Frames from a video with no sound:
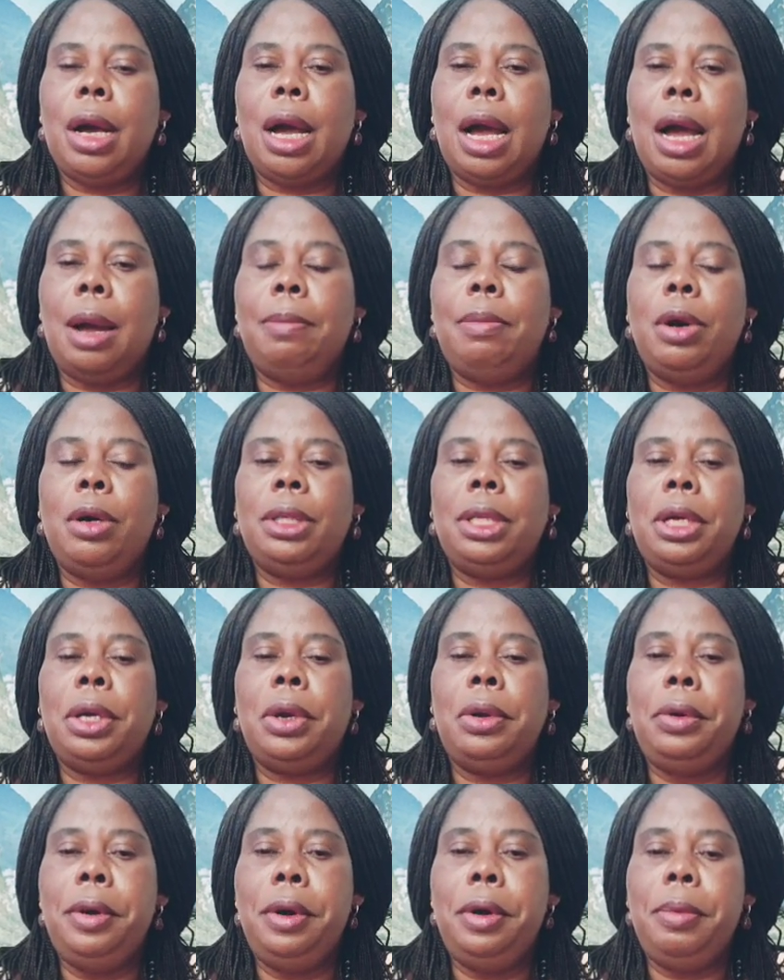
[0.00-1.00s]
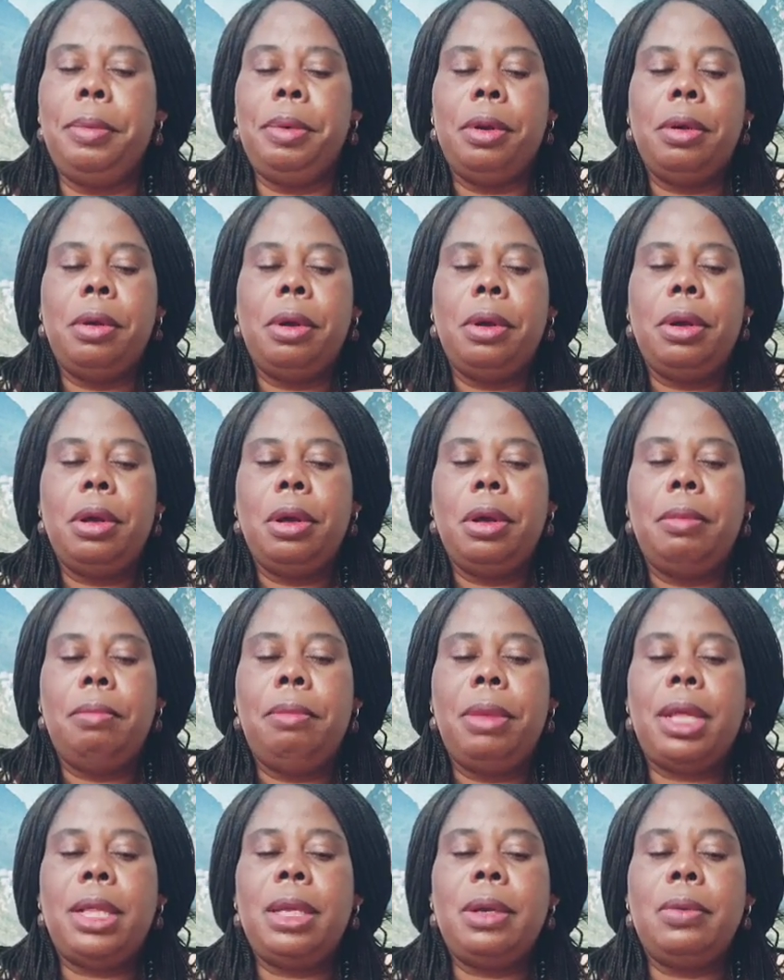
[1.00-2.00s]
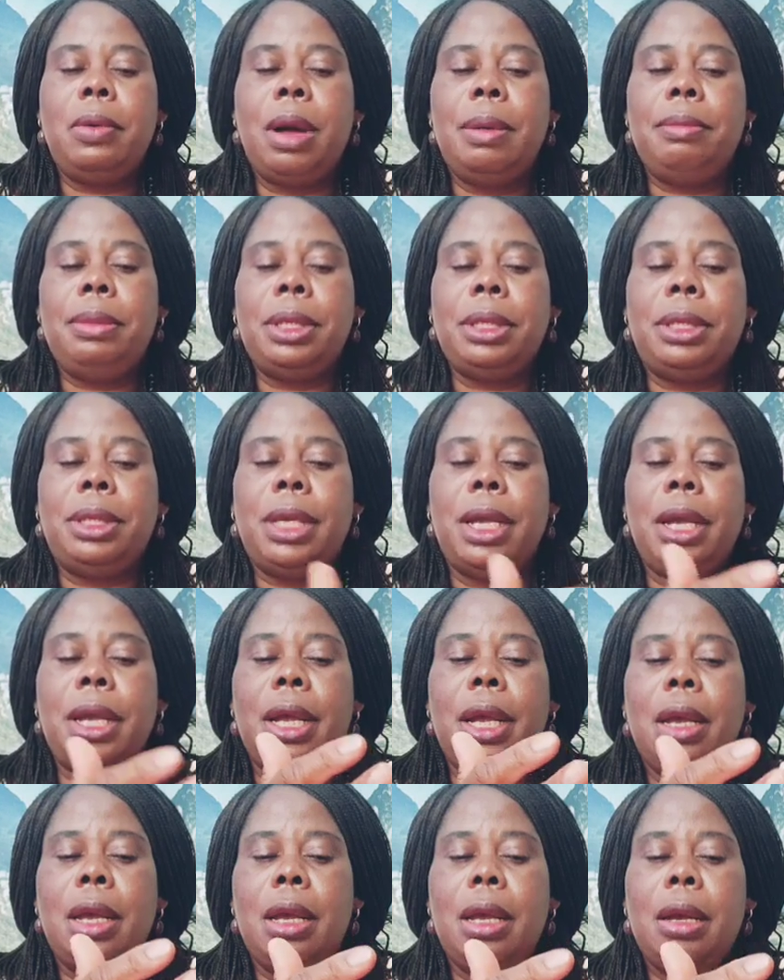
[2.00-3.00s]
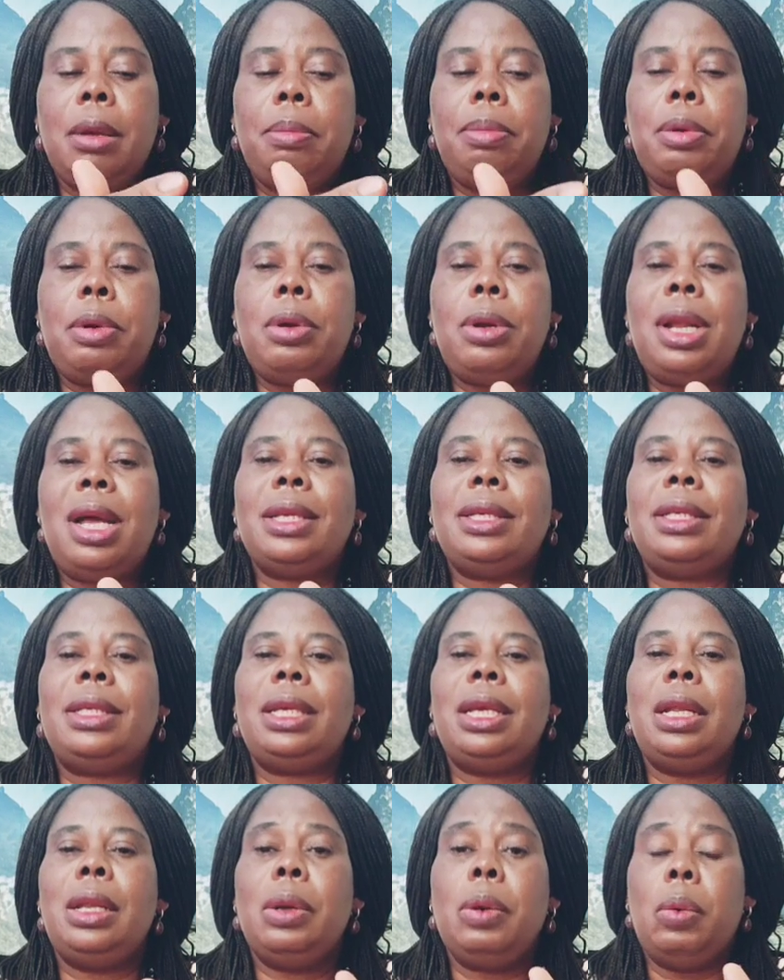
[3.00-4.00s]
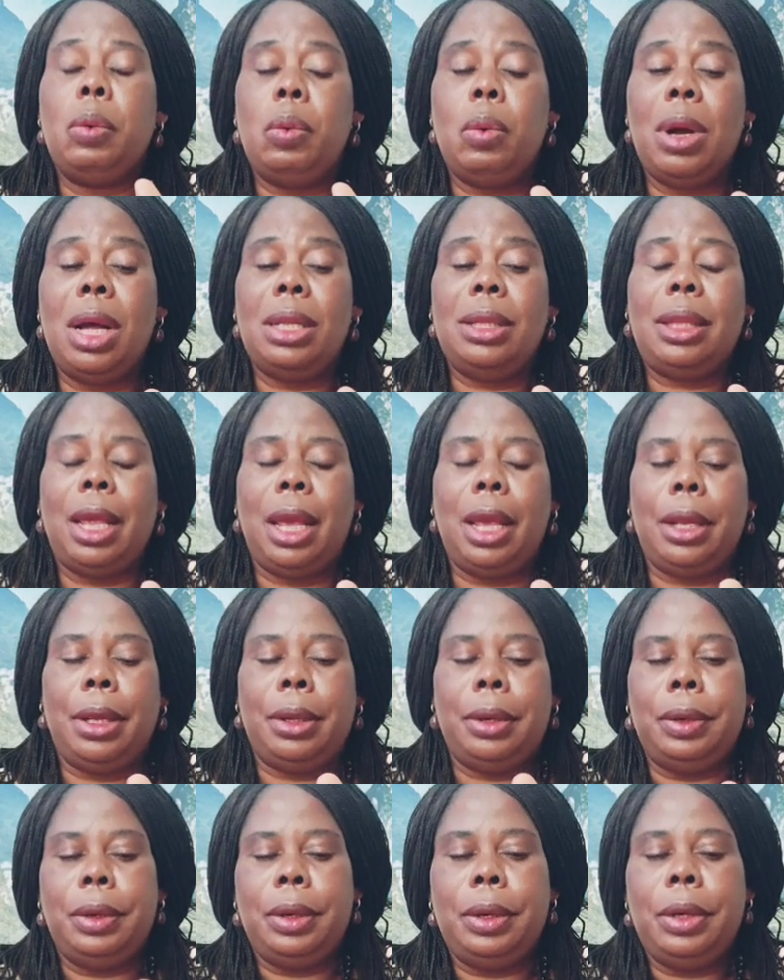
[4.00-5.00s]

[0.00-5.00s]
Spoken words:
among the group, making one mistake, pronouncing one thing.